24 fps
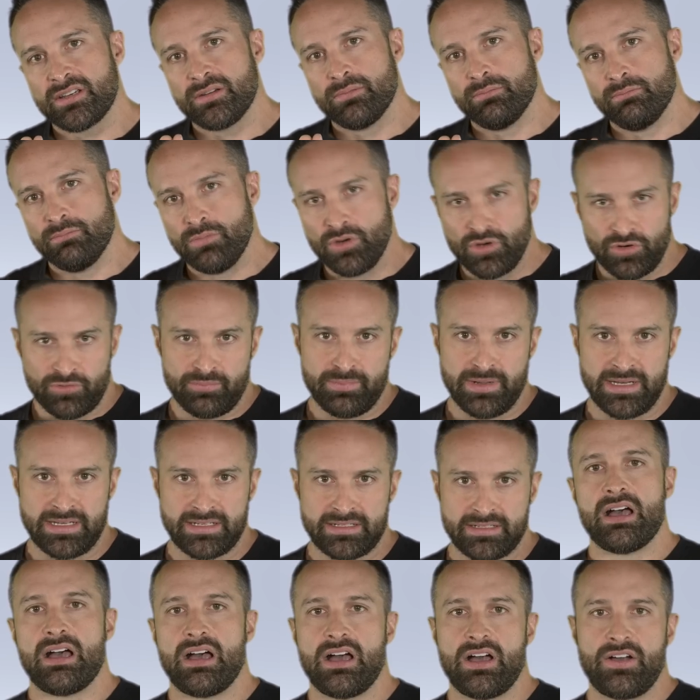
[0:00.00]
movement
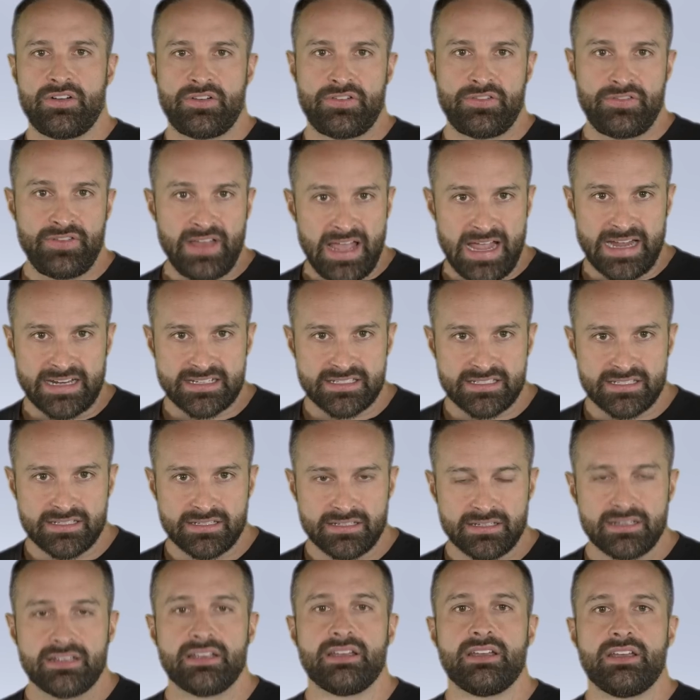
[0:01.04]
affect
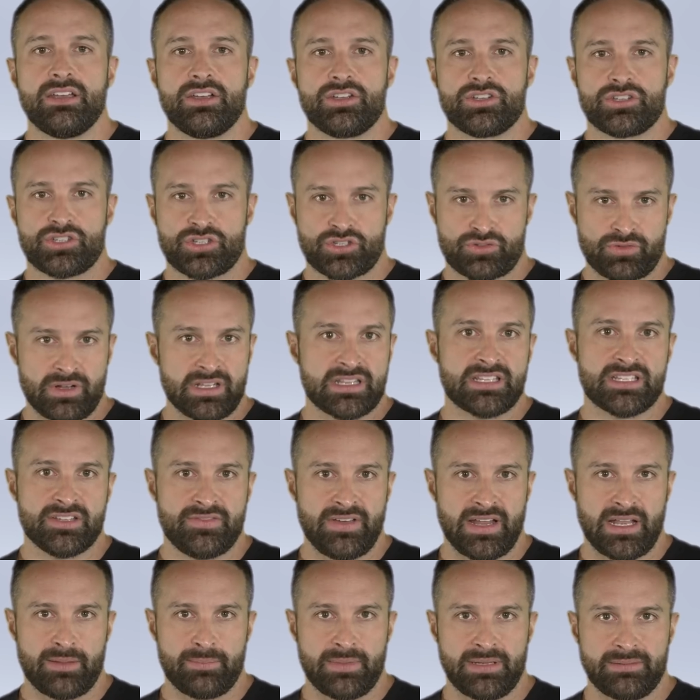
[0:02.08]
strength
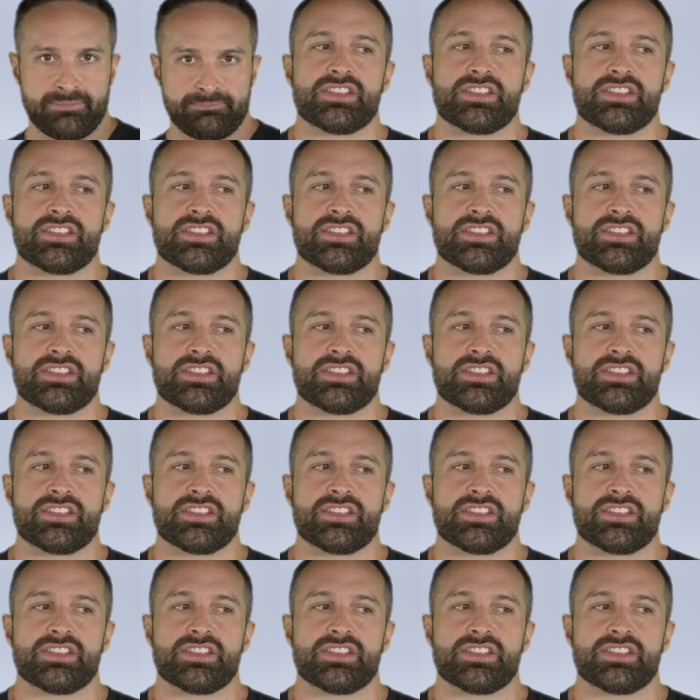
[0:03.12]
development?